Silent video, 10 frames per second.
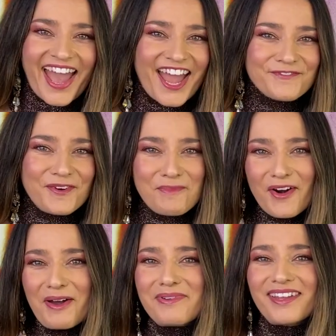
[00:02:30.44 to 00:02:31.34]
And for
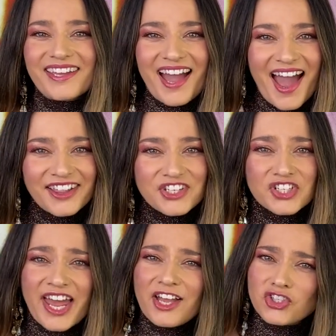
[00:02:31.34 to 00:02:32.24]
more on Billie
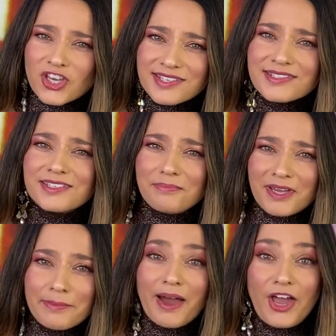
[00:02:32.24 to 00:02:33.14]
Eilish and how Justin
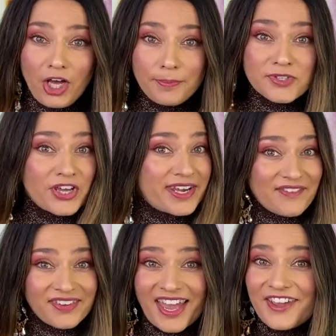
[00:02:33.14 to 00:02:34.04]
Bieber helps her
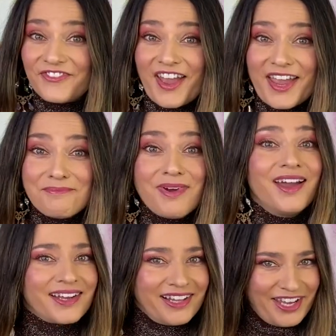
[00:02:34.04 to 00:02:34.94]
navigate fame,
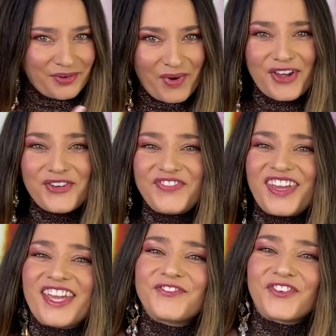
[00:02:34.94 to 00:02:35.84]
click right
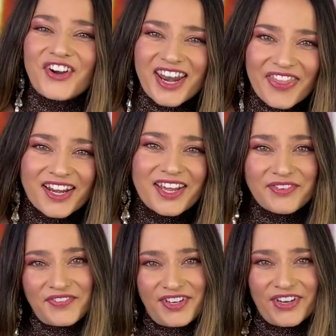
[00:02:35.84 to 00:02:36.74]
over here for another
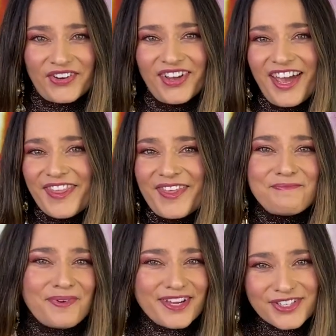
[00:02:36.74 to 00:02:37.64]
Clevver video.
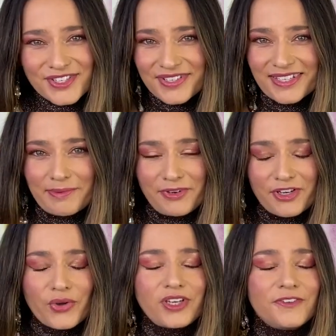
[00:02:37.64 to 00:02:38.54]
Then be sure to let me
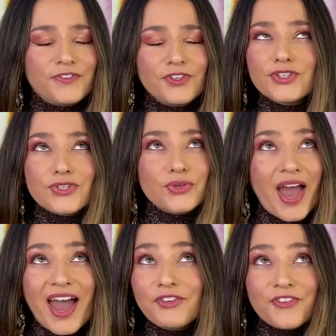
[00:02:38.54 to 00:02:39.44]
know if you too
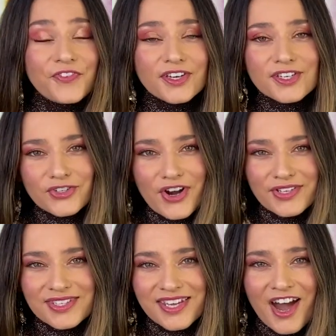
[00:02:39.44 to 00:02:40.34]
have your fingers
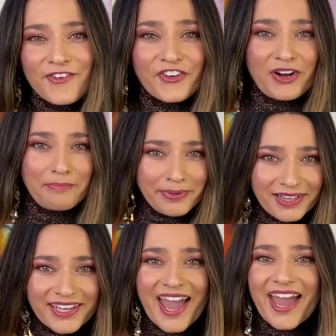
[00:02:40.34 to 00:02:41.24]
crossed for a
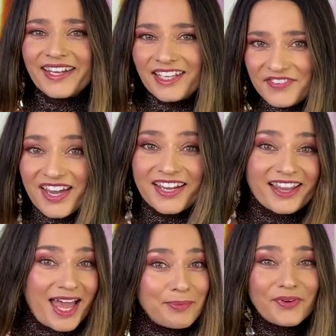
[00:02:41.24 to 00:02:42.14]
Billie and Olivia
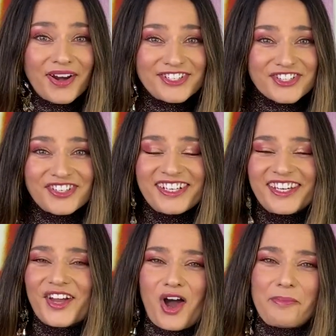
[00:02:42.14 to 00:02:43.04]
collaboration
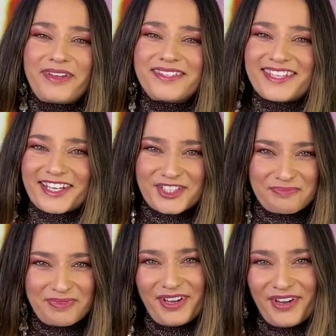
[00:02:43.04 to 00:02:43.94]
in the comments
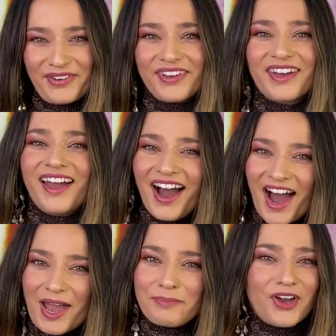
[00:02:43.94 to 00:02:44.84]
section below.
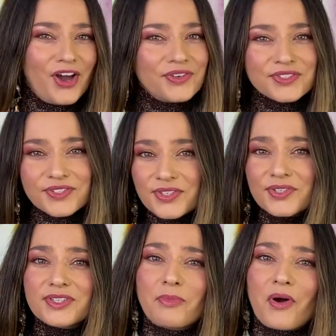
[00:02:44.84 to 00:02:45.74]
I'm your host,
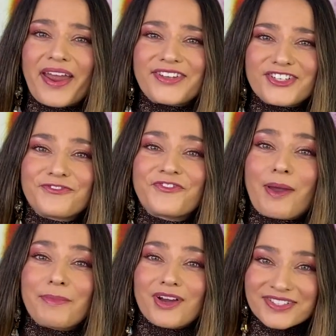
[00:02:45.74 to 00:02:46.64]
Sussan Mourad. You can
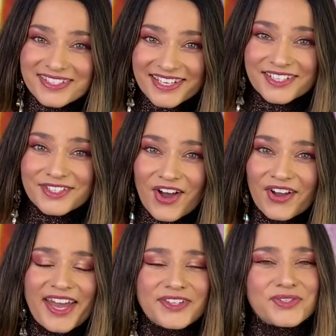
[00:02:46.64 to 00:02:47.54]
find me on
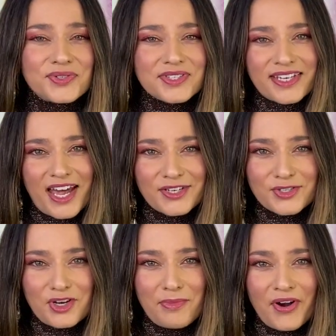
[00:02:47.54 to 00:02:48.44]
TikTok at Sussan
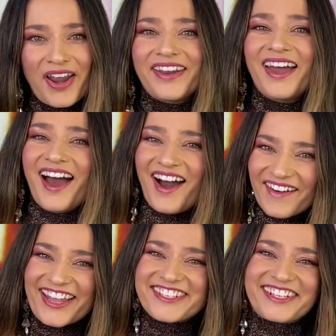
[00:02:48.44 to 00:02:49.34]
underscore Mourad.
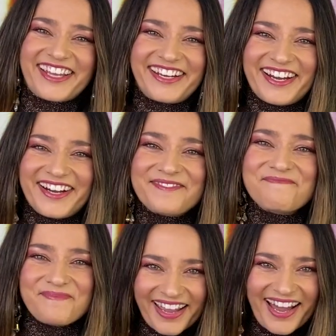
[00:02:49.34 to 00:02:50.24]
I'll catch you later. Bye